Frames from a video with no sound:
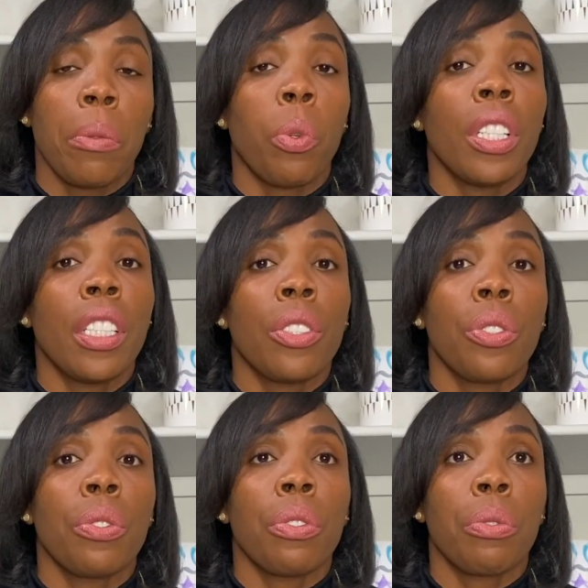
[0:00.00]
What they
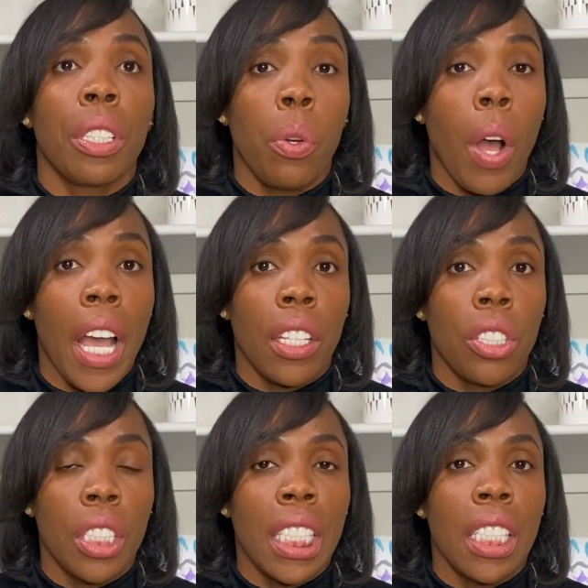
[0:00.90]
do
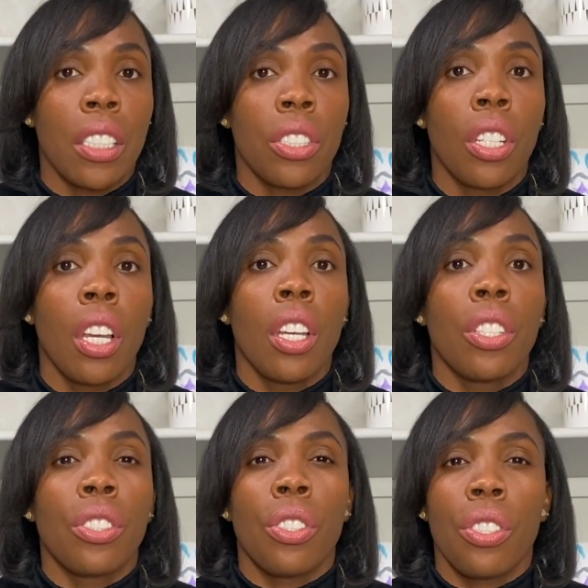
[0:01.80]
require is
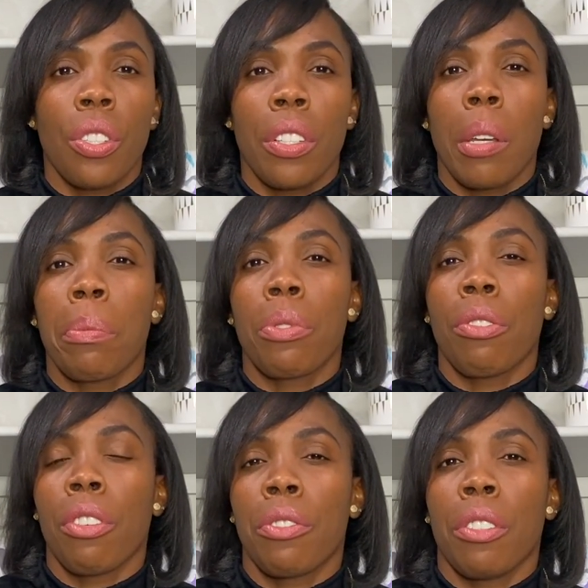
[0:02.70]
you show them
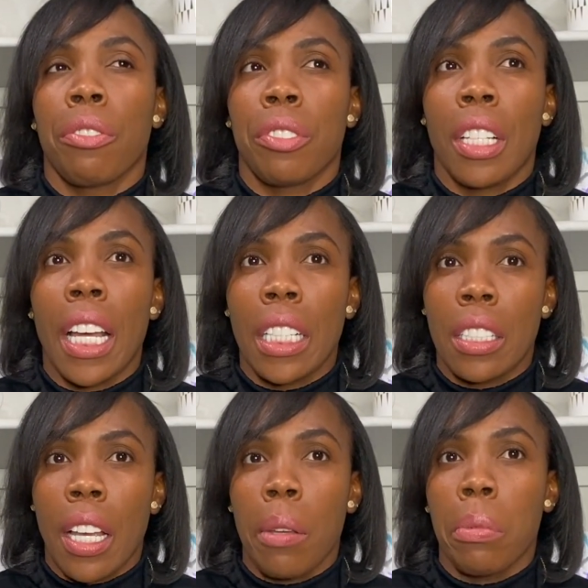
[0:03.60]
proof of your flight,
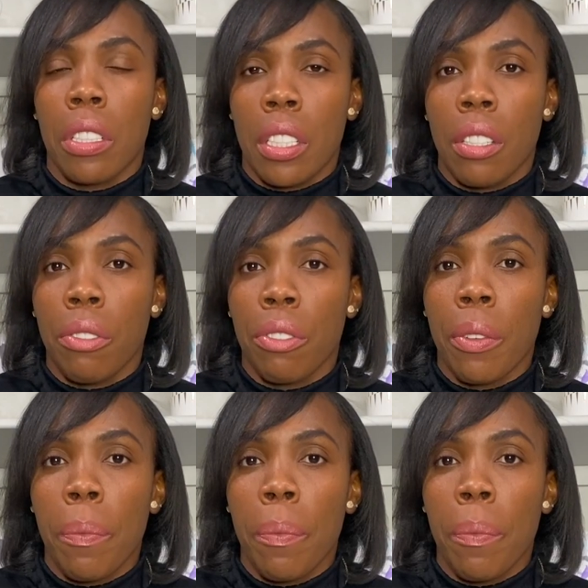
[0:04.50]
I believe,